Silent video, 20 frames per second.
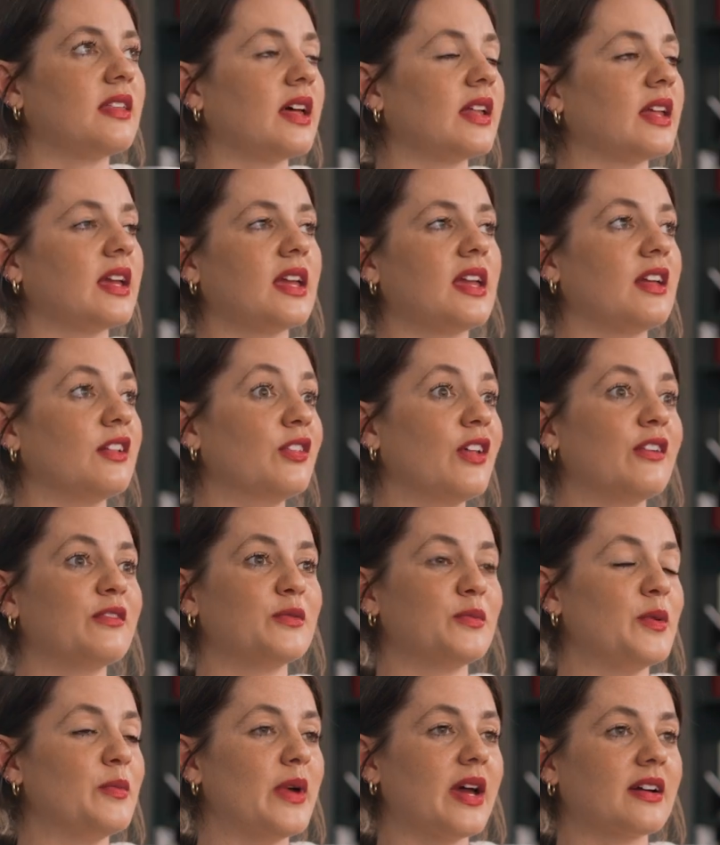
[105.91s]
that like he loved
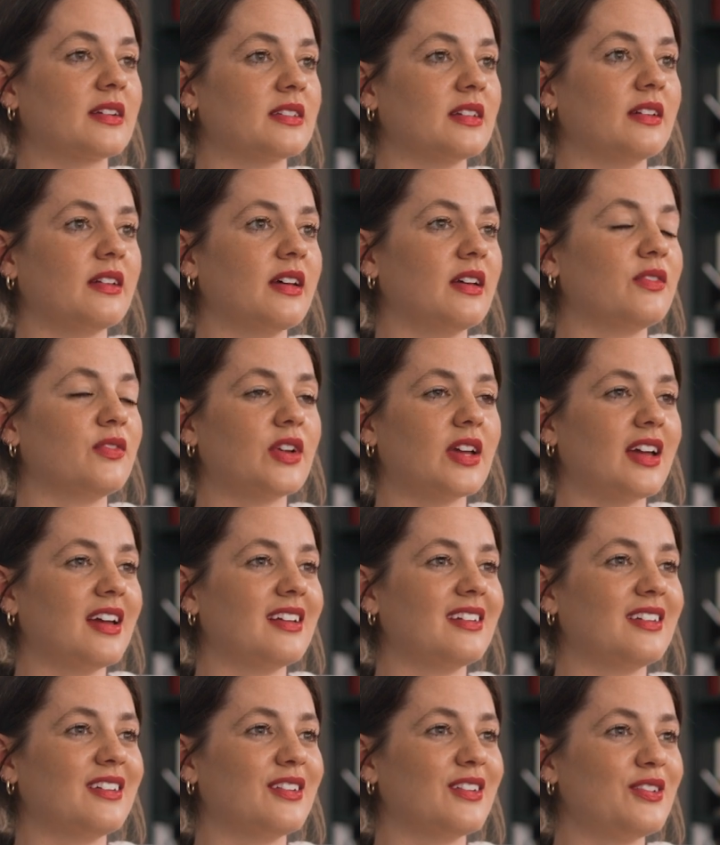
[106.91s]
me back to life
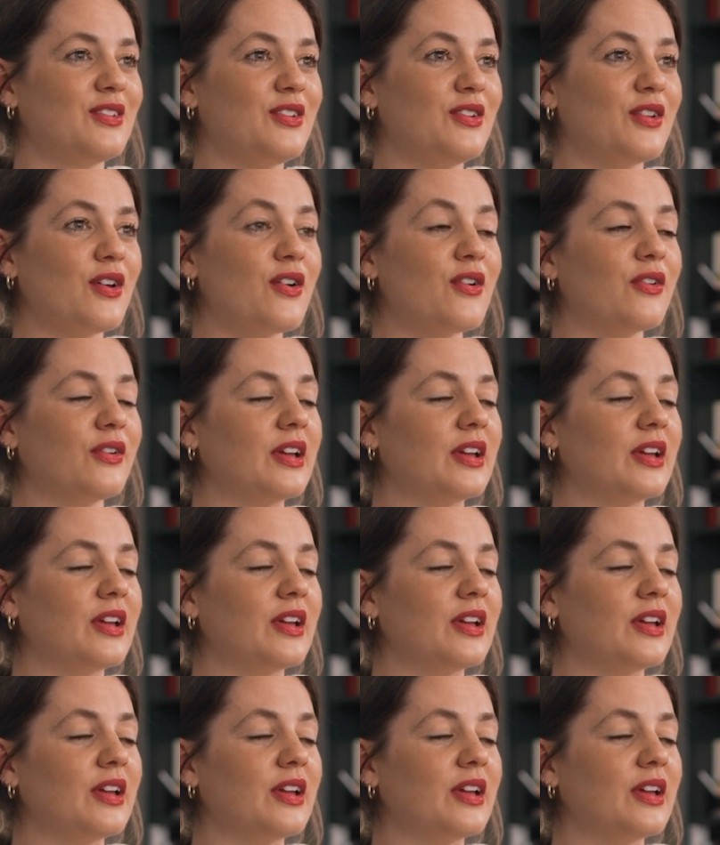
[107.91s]
again. You know,